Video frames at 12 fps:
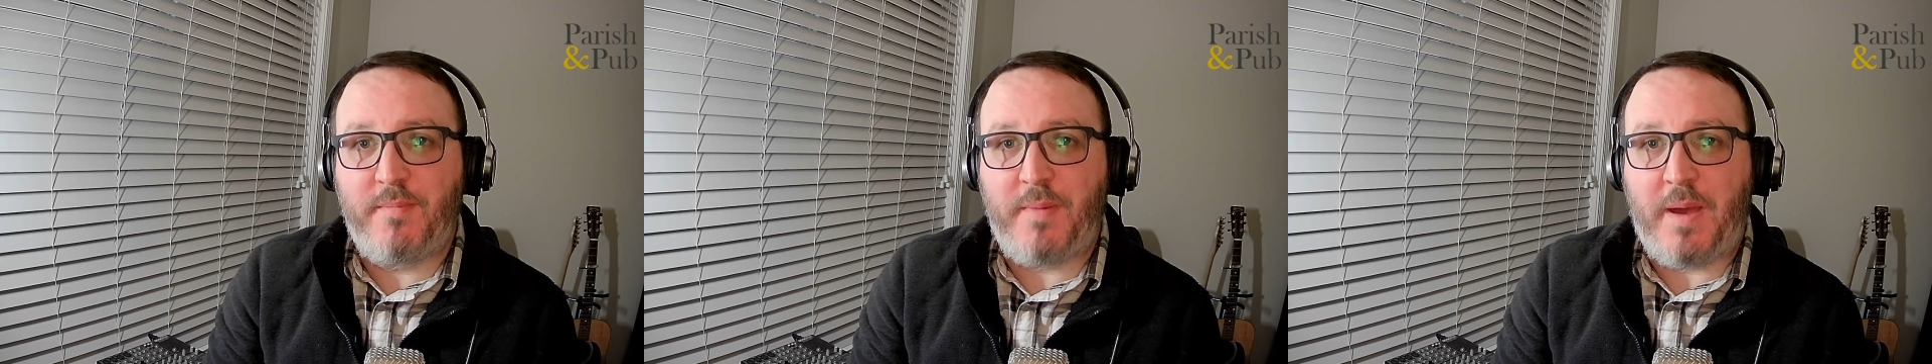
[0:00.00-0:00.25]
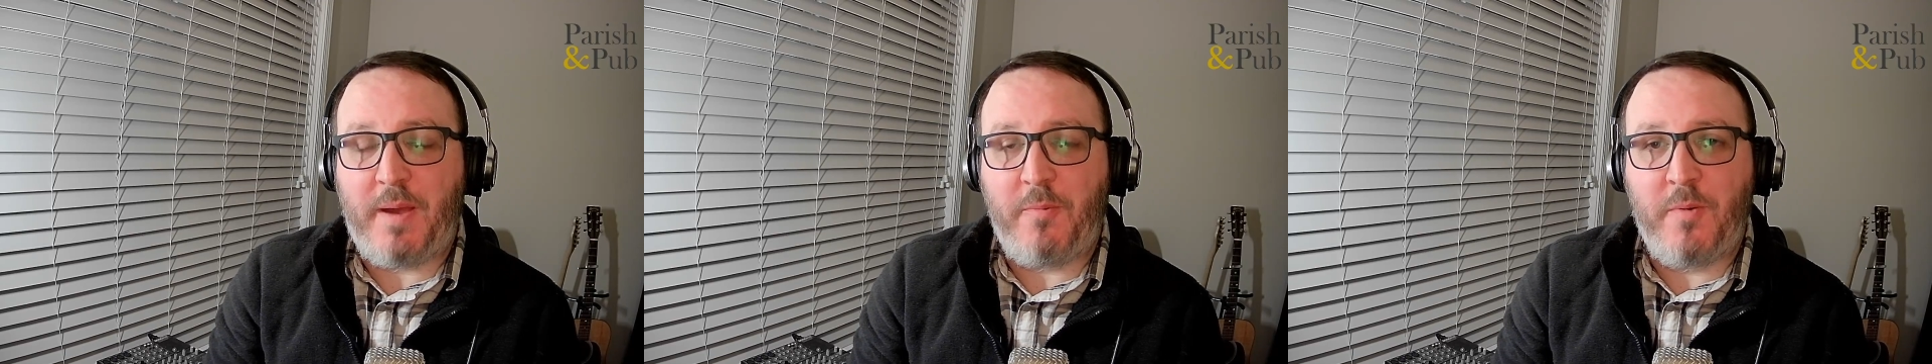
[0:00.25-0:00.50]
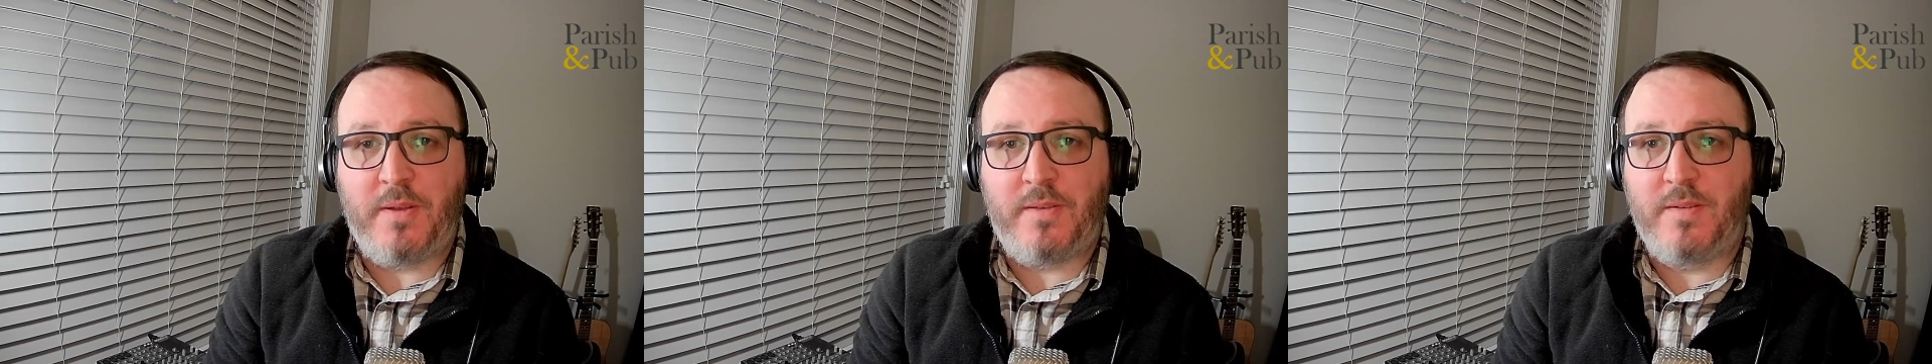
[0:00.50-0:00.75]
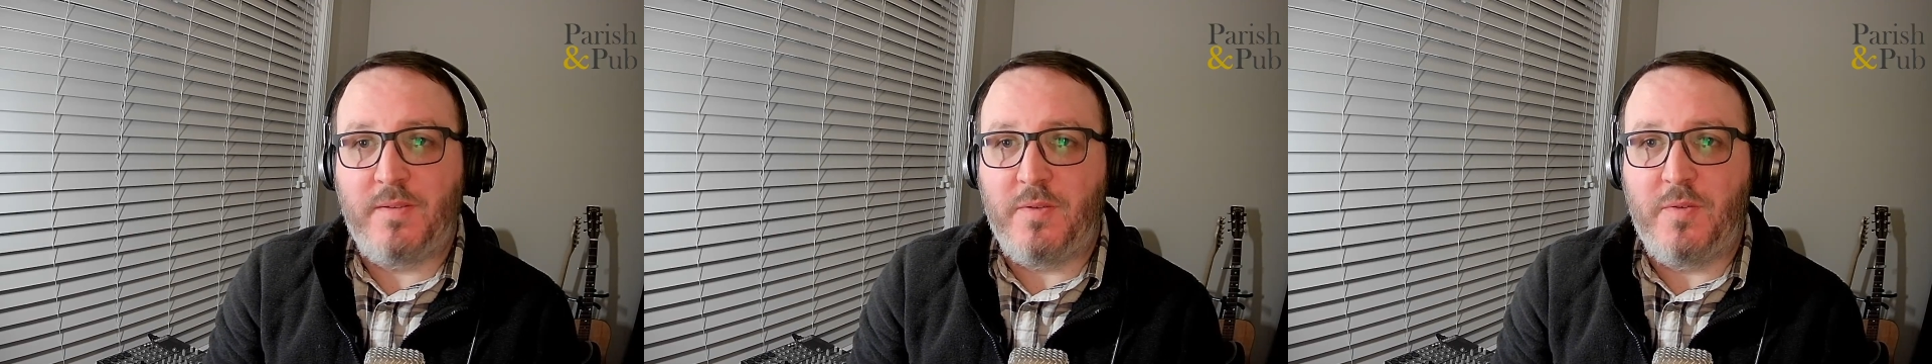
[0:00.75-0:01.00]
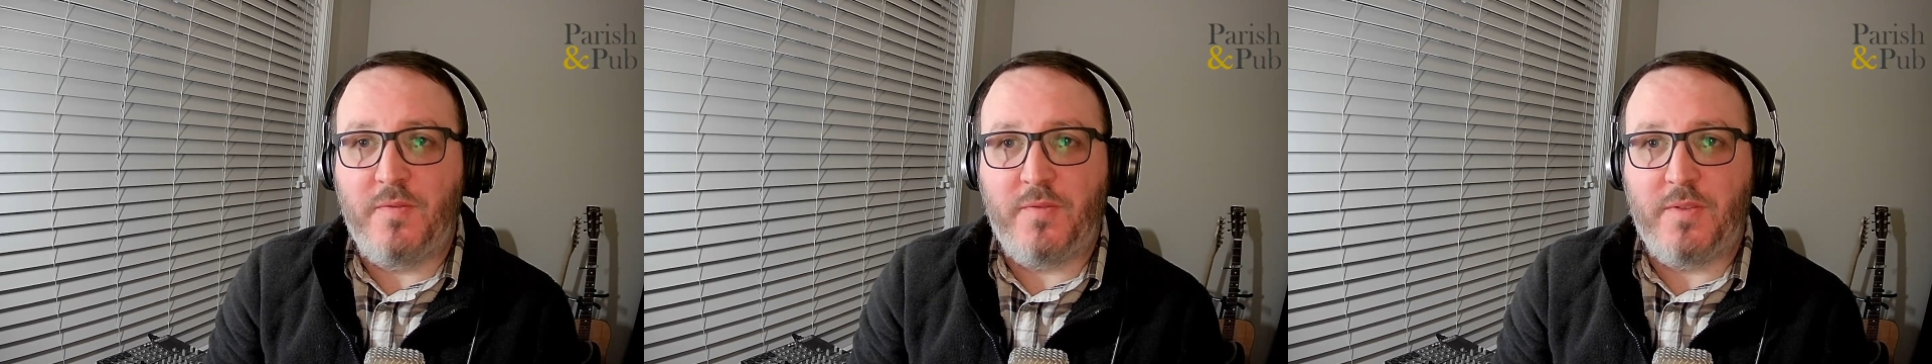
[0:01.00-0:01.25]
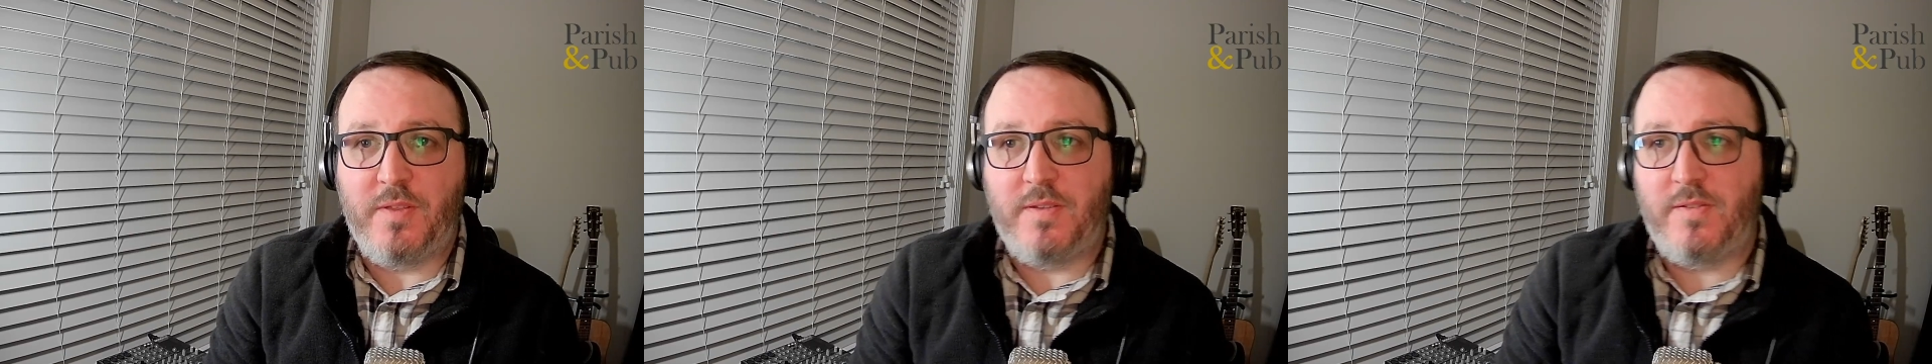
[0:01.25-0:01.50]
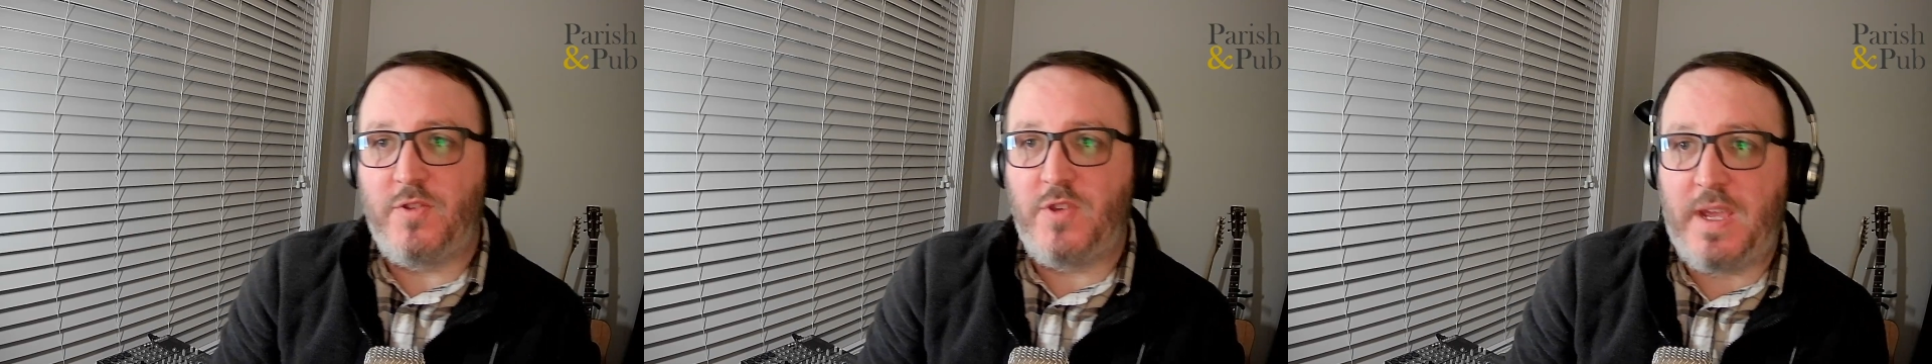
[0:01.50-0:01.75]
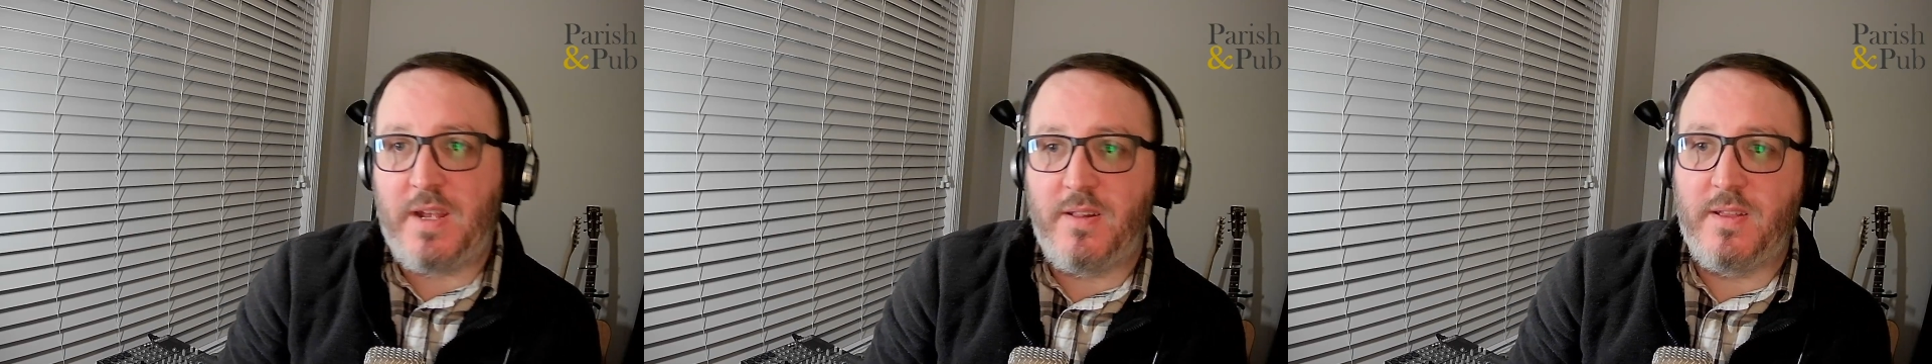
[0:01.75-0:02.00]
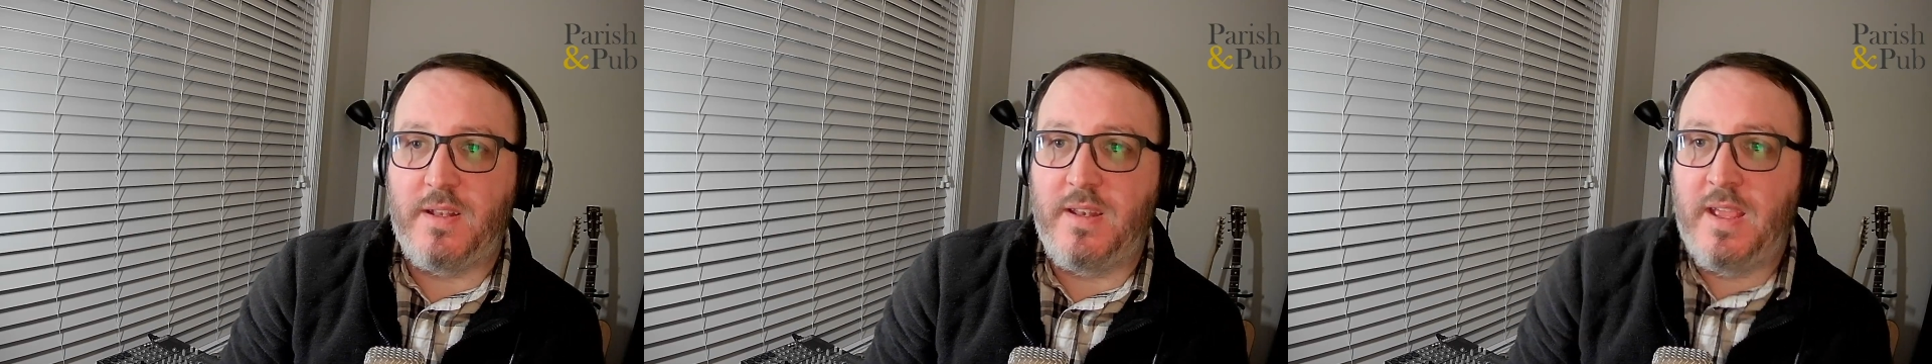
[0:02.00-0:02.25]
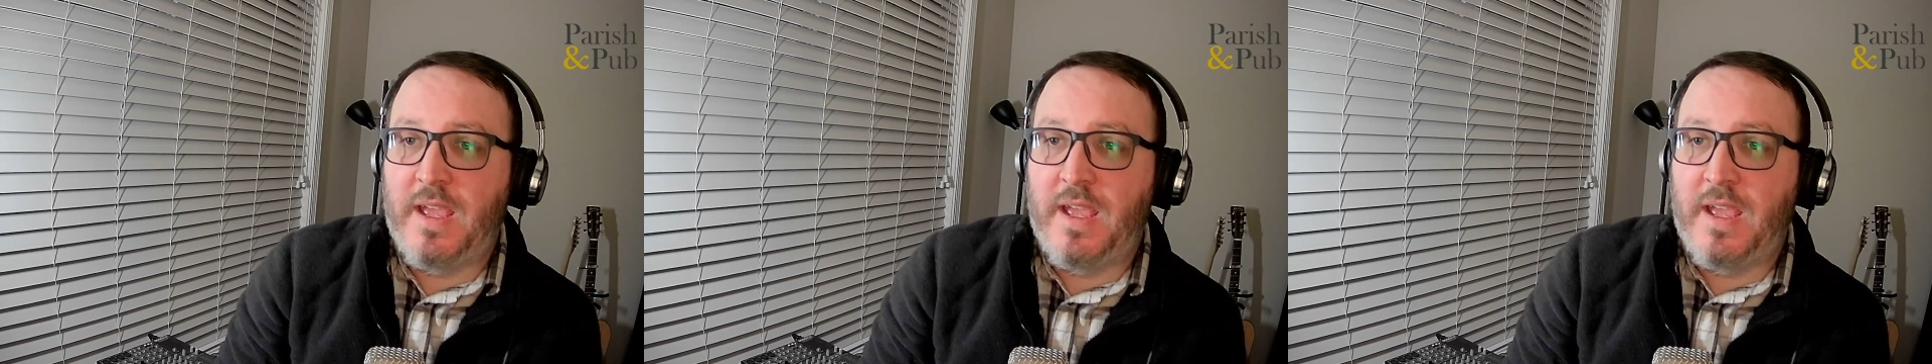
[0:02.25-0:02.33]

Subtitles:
I want to do for this channel, and